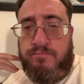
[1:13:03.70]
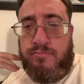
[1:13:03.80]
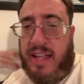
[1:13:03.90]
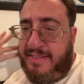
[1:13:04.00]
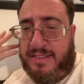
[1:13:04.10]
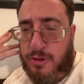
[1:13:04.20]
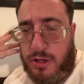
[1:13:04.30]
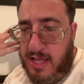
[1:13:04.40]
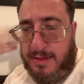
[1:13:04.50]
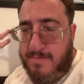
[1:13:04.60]
It's
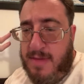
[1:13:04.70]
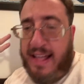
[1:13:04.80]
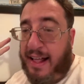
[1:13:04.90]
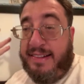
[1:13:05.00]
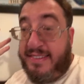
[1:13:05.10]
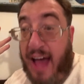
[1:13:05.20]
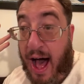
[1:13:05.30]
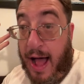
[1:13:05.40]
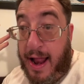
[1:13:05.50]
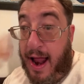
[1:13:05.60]

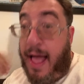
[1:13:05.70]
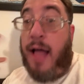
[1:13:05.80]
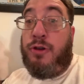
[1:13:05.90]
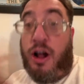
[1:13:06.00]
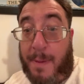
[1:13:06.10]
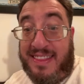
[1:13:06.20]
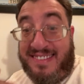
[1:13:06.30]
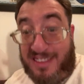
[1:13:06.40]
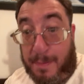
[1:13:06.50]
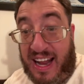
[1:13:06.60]
not. And I talked about this
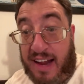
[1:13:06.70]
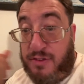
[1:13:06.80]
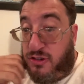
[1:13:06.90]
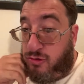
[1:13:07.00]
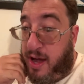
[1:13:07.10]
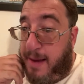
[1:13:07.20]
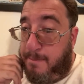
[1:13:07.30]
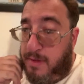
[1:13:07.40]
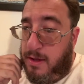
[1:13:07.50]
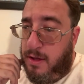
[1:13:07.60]
at the beginning of the stream,
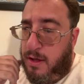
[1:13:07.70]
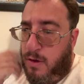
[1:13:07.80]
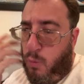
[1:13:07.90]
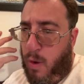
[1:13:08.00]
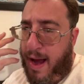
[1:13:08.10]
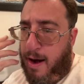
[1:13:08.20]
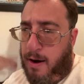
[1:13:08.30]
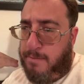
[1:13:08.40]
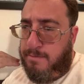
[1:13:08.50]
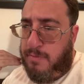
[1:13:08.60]

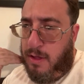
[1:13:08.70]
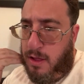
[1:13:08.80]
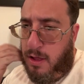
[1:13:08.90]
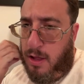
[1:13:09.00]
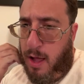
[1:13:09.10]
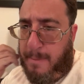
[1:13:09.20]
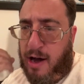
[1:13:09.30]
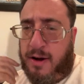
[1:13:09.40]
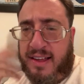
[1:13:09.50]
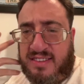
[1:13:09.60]
where
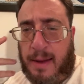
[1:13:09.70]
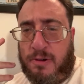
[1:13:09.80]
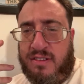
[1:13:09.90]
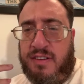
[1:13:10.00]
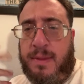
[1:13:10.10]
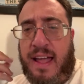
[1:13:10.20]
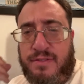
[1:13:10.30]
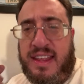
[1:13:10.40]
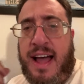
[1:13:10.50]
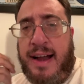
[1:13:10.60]
American exceptionalism gives
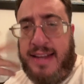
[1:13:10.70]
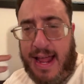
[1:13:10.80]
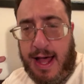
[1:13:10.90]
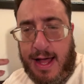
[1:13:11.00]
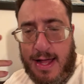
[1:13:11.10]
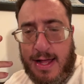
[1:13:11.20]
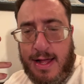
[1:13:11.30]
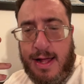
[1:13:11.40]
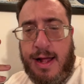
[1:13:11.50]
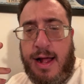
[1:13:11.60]
the idea
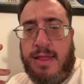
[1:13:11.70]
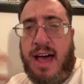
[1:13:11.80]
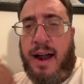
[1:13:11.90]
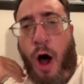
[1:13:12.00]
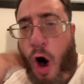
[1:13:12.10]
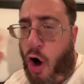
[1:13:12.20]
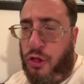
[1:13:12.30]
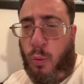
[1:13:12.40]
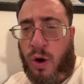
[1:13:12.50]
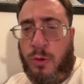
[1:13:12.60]
that all
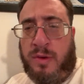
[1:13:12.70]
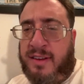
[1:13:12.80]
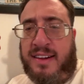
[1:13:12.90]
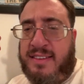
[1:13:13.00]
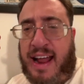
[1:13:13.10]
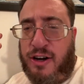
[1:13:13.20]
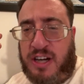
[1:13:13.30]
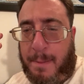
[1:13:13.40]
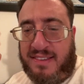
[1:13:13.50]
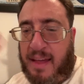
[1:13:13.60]
the world was a
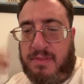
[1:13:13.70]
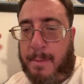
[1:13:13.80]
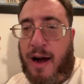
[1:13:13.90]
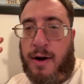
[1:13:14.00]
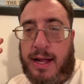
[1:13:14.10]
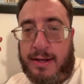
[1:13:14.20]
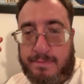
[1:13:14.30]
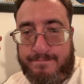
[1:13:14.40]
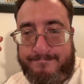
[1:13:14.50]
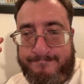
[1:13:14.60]
dictatorship except America.
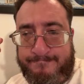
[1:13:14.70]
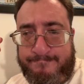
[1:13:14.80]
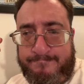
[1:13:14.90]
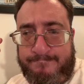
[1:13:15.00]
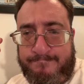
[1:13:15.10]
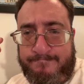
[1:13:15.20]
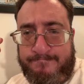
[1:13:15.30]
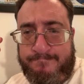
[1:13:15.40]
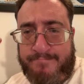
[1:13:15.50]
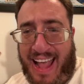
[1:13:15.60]

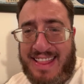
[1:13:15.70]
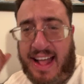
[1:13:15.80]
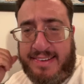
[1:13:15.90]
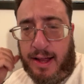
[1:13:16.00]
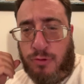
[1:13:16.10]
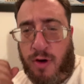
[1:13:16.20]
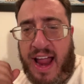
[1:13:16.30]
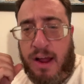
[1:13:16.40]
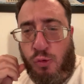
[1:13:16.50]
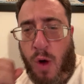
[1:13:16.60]
And that's a
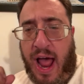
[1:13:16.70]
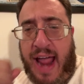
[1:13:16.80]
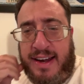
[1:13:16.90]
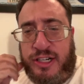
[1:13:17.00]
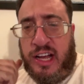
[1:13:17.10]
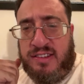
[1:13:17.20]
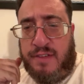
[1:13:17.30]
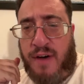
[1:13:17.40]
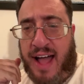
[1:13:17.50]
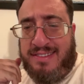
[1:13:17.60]
great way to
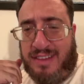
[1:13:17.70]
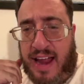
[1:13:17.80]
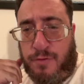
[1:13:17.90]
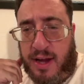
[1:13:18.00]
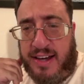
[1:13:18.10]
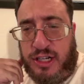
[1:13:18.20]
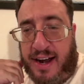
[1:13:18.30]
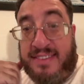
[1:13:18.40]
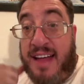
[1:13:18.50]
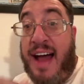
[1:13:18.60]
justify slavery and
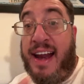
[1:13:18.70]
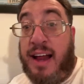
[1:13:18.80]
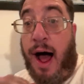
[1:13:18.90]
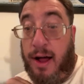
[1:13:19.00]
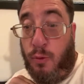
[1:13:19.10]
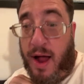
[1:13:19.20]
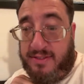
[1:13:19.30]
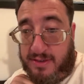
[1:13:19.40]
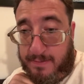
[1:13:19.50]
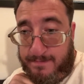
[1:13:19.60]
genocide and conquest.